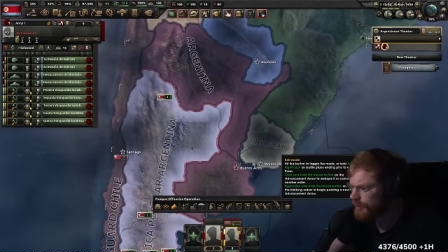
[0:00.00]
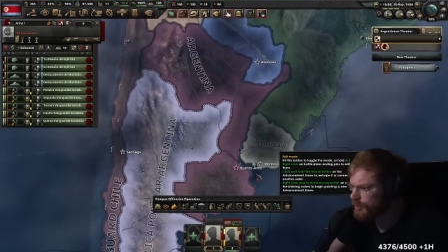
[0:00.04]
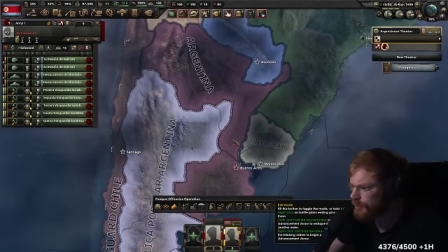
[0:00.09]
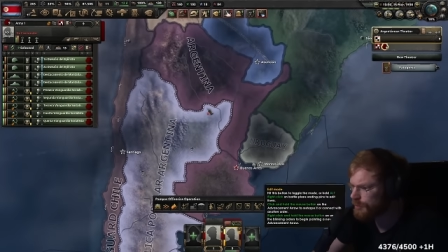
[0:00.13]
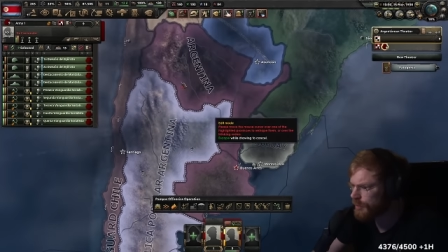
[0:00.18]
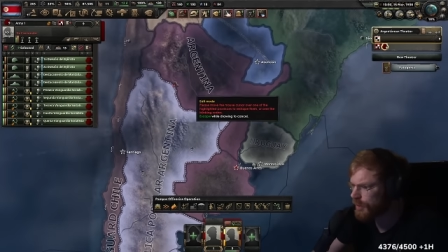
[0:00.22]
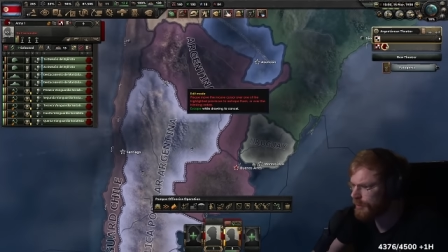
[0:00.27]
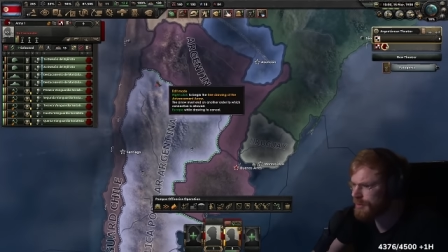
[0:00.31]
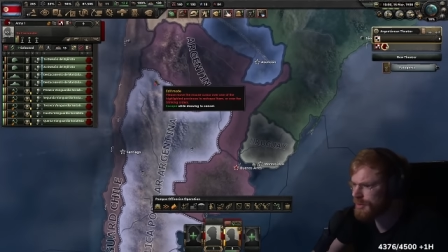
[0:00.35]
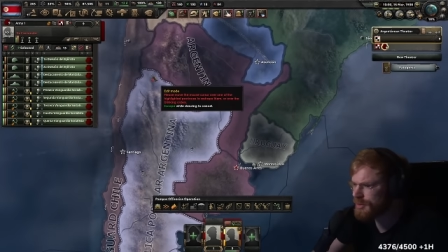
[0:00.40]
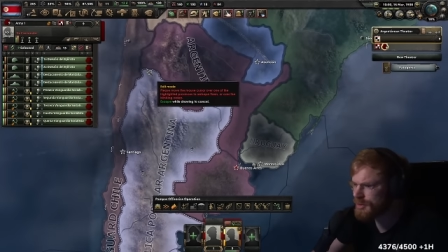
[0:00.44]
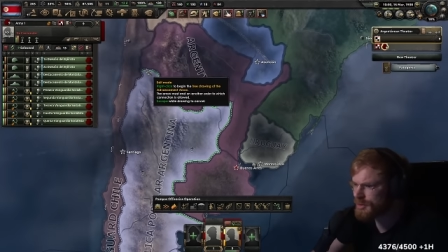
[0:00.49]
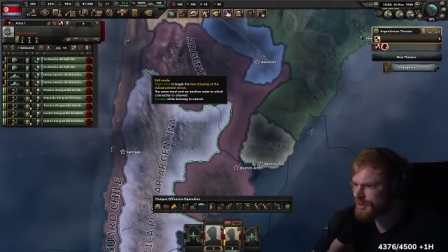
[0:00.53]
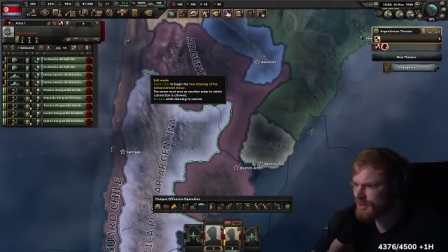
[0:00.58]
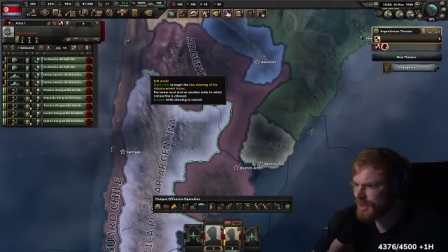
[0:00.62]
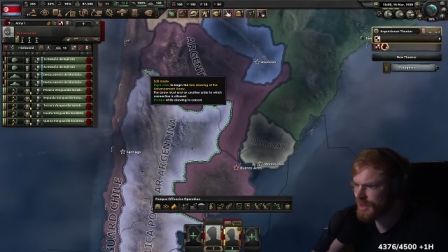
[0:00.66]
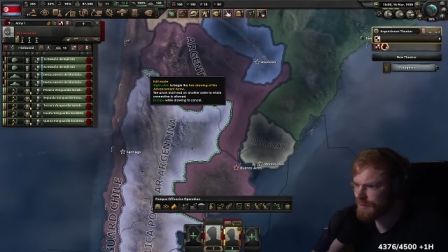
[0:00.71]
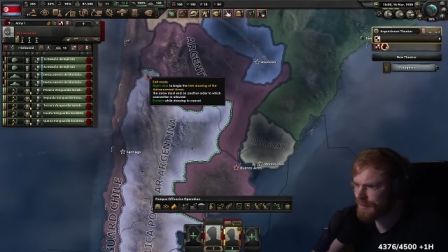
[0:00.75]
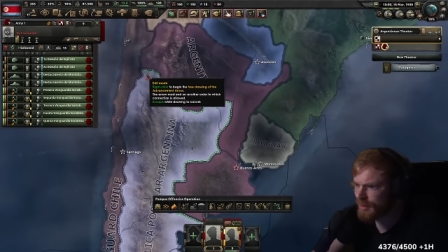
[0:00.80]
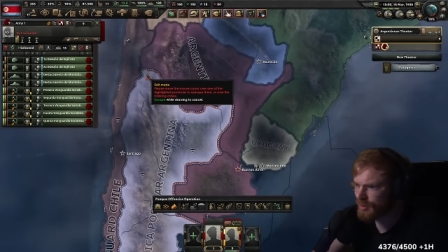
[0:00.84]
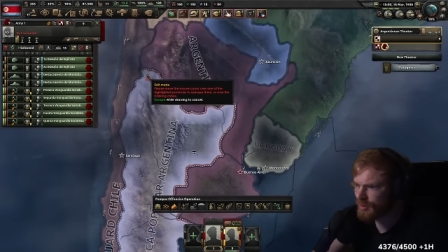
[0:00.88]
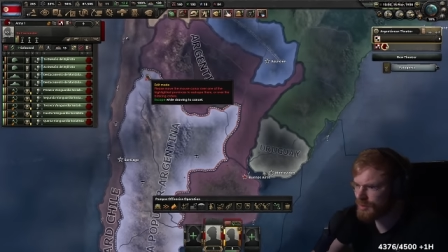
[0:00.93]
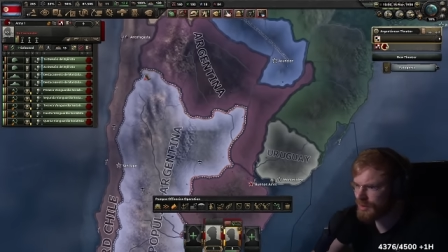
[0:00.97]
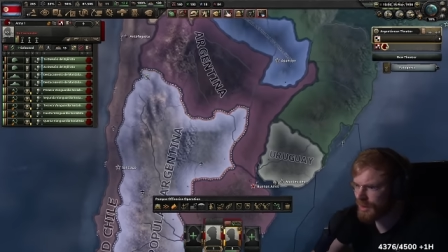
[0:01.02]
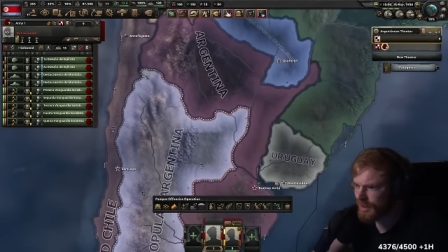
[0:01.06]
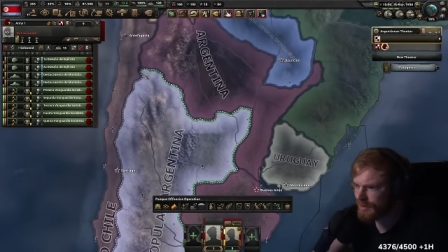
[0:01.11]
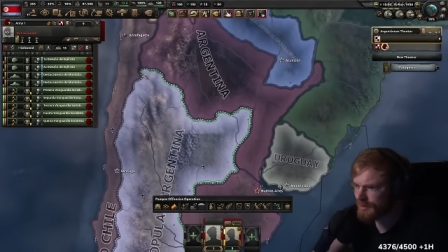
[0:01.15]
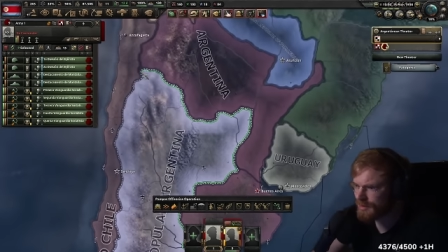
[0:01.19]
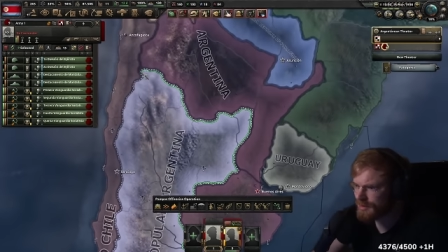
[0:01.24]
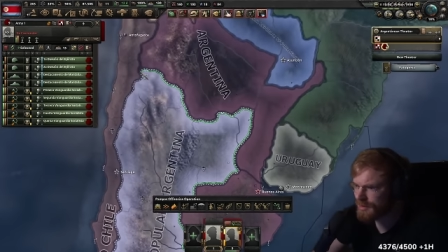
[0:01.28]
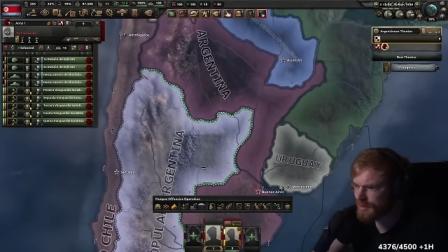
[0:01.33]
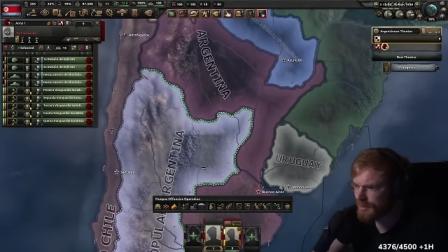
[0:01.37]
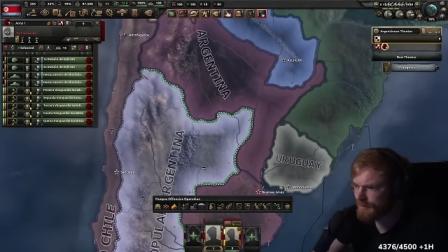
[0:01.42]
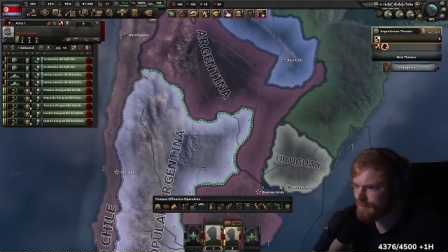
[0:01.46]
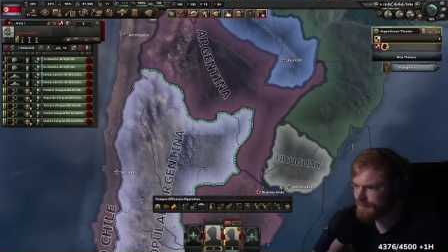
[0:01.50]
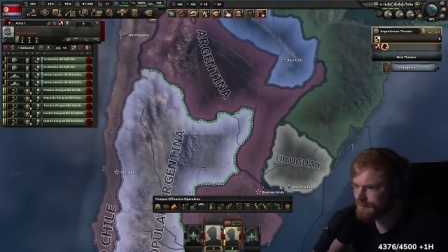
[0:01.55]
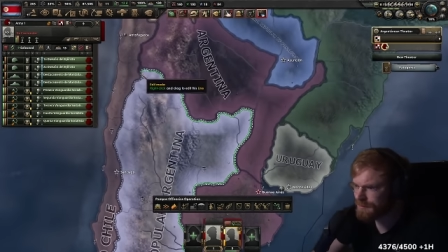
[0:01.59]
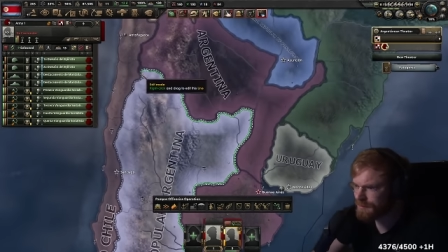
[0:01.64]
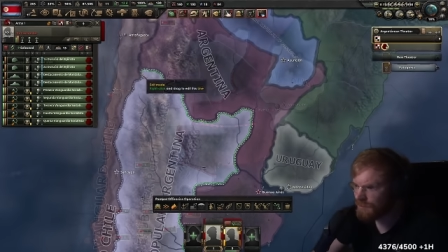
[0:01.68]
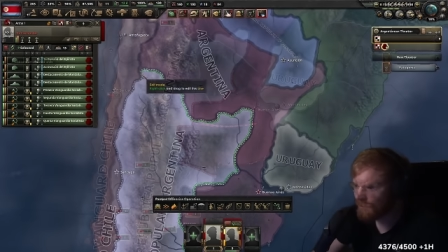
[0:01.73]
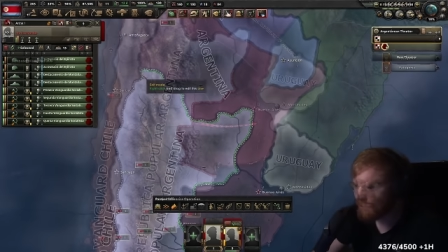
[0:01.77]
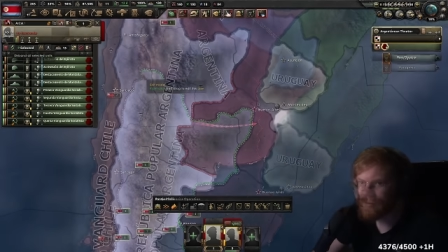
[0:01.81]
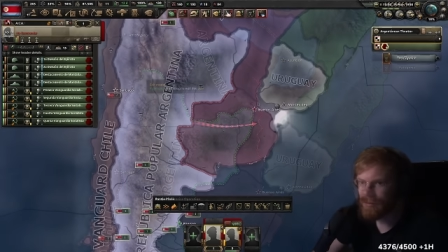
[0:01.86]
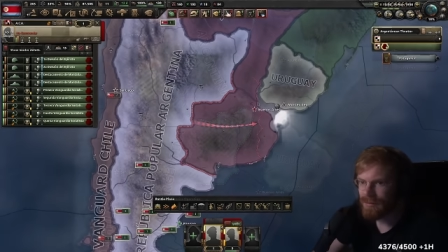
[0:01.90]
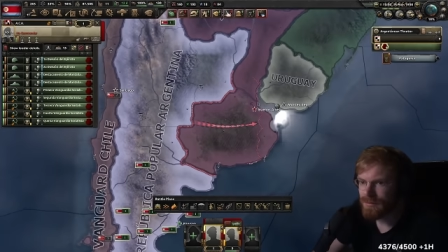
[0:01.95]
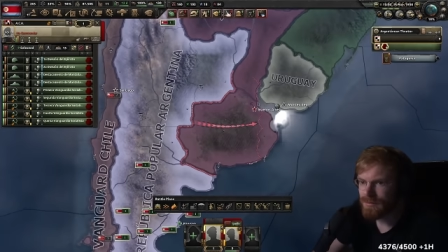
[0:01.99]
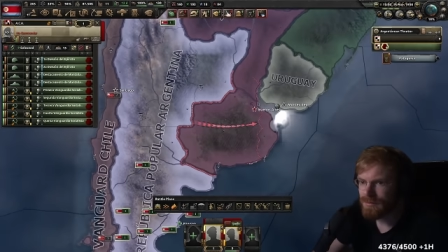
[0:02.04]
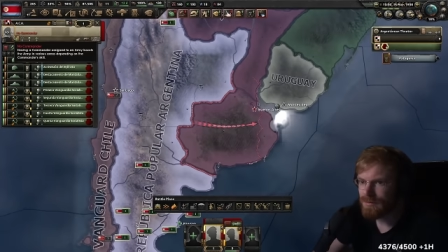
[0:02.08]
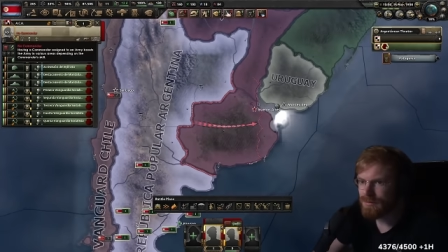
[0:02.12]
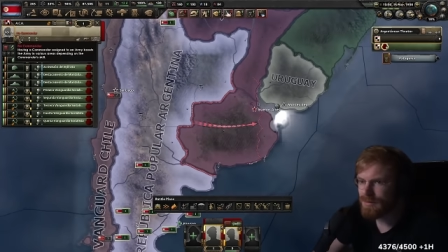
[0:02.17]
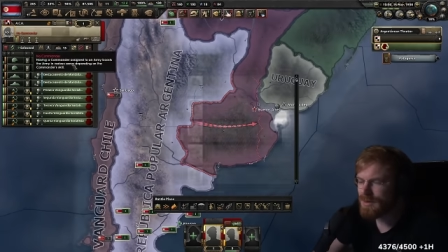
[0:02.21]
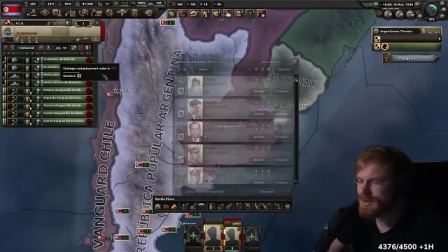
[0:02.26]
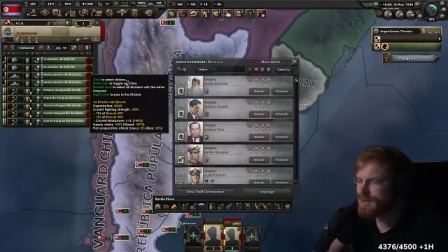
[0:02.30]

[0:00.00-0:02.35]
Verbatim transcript: you probably just take Buenos Aires, huh? Please